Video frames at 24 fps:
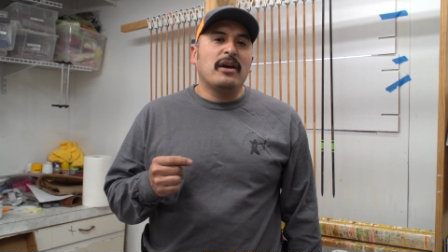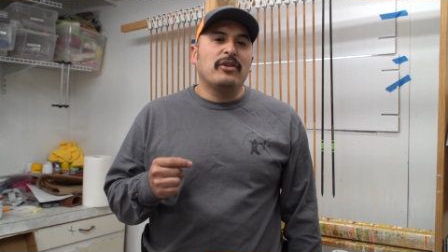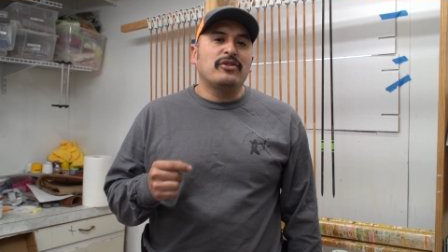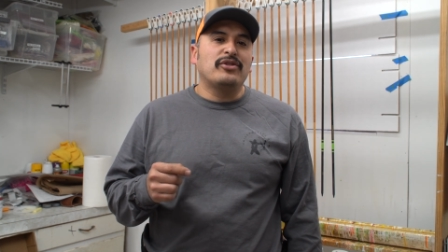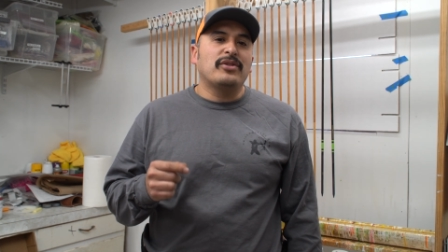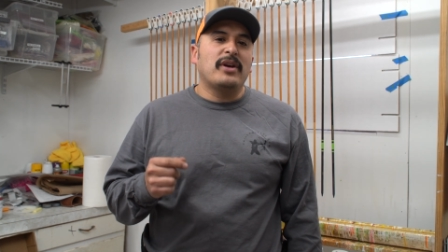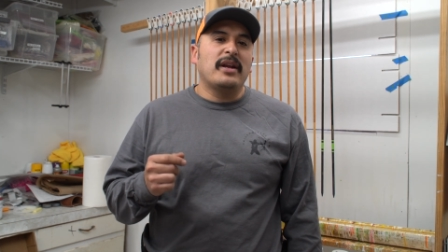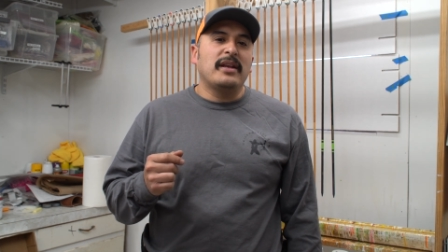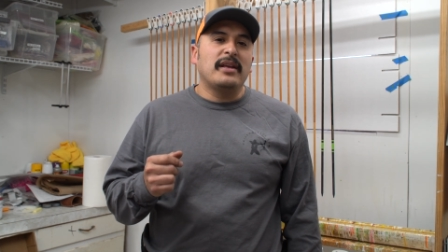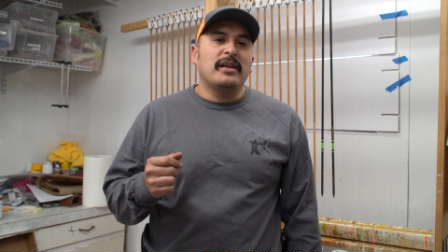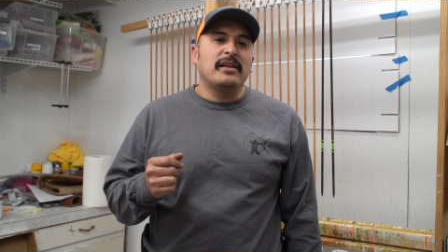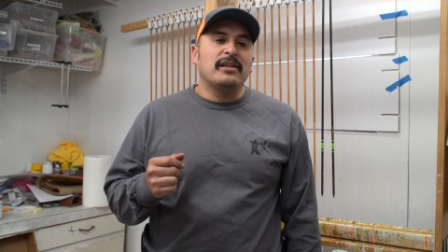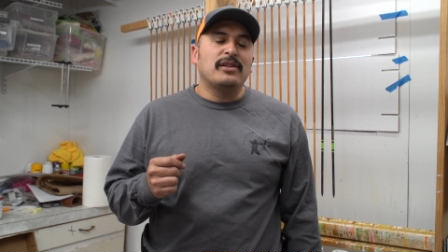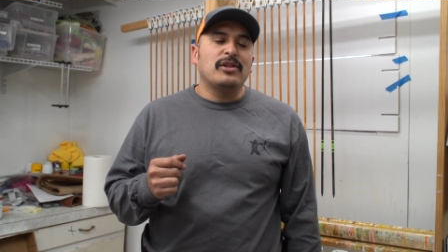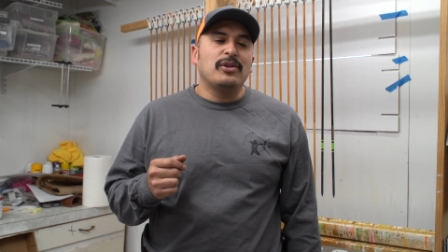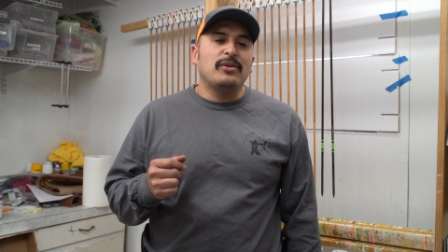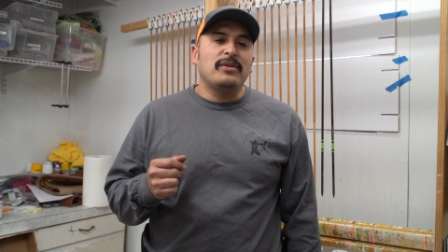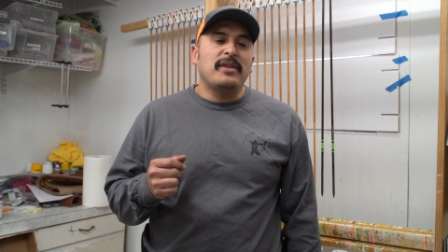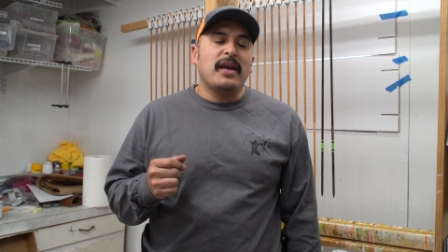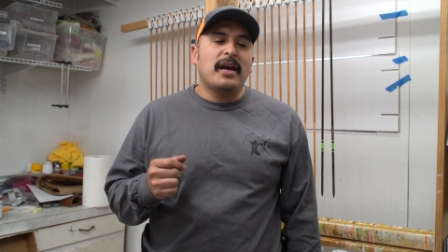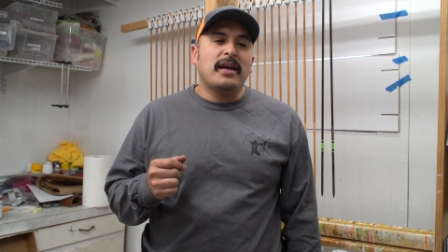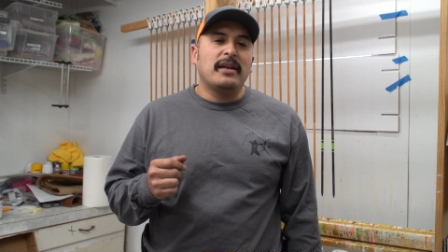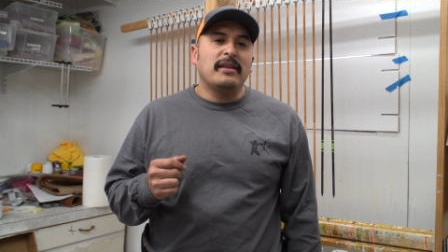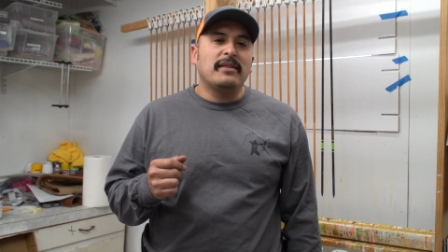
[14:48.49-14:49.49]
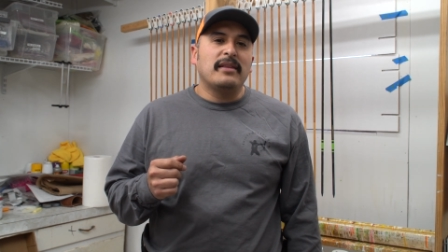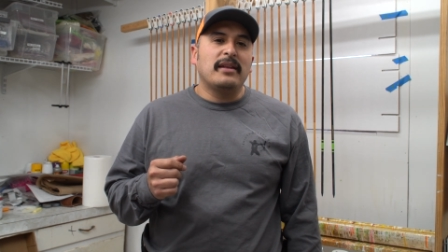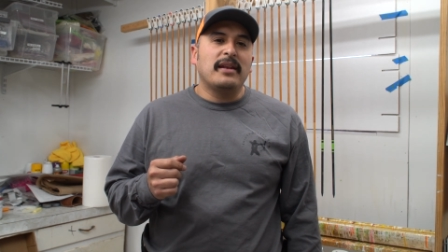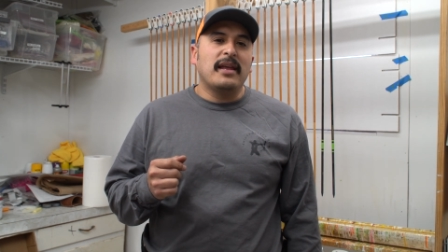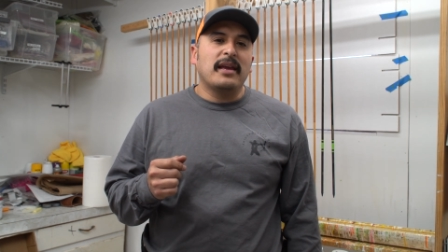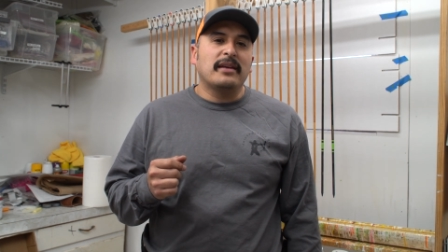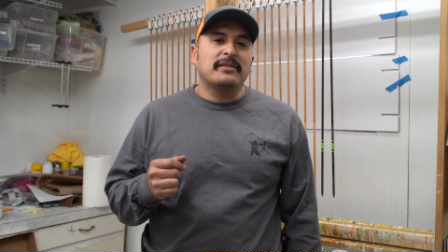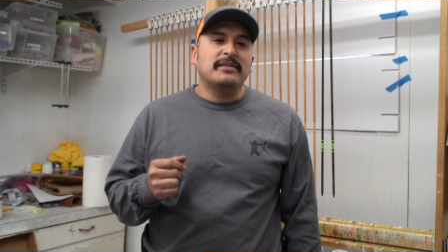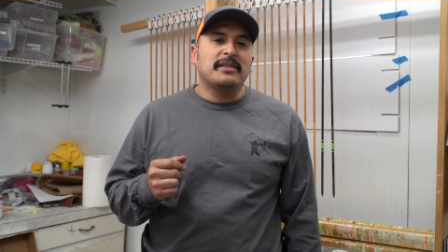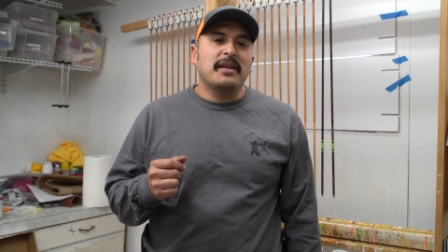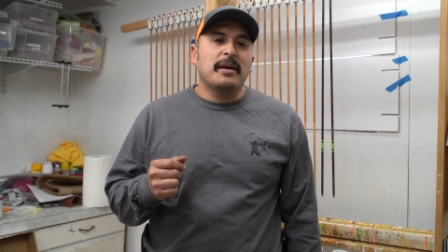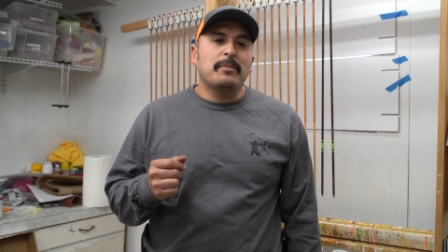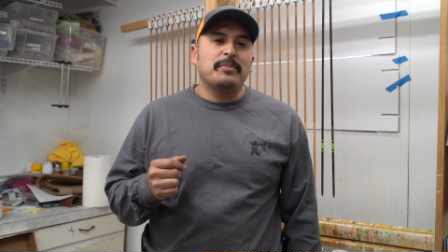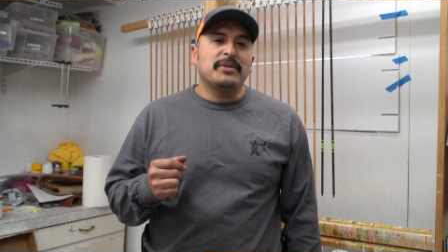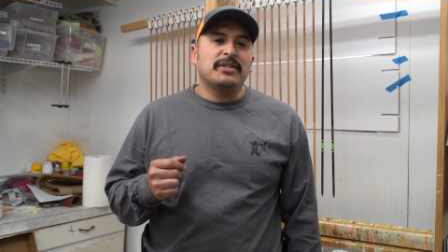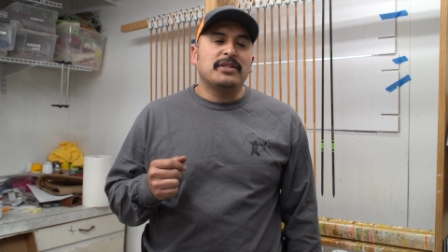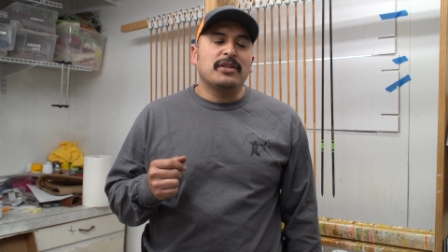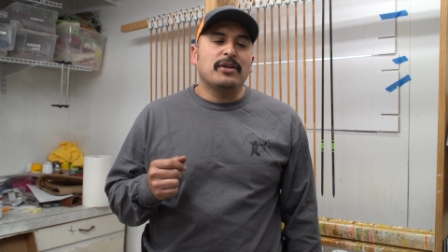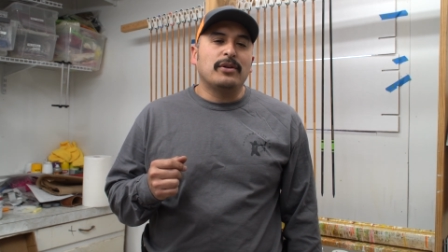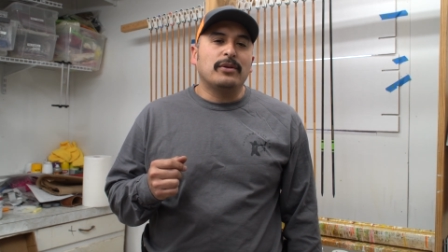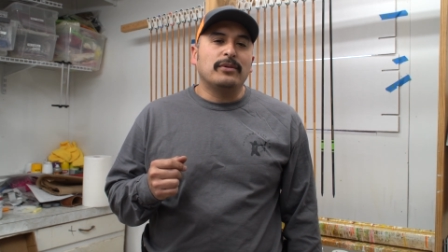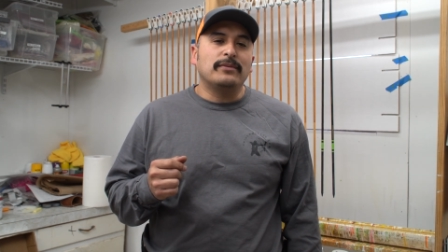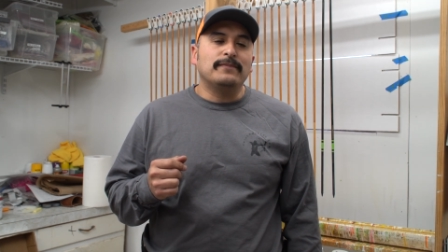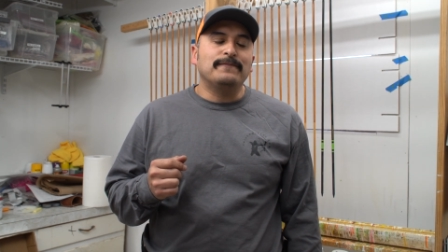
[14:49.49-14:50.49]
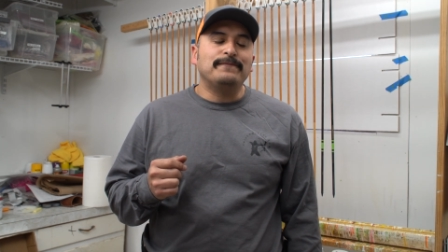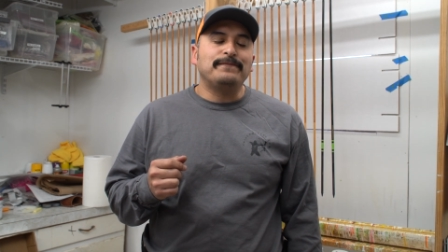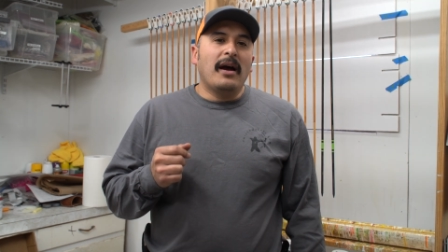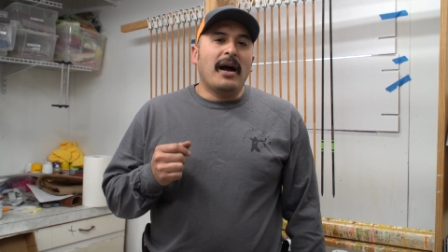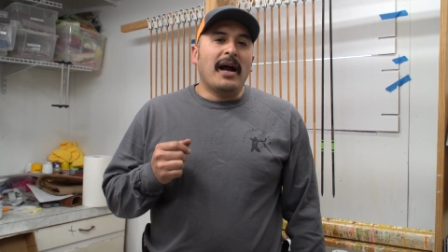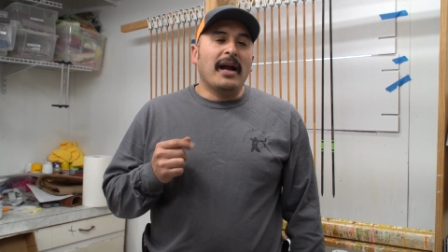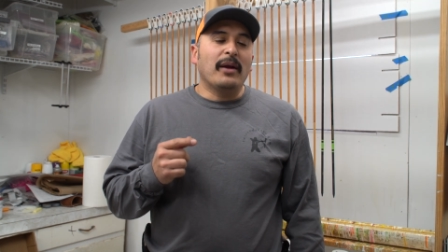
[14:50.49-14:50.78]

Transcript: I'll try to include that in the next episode.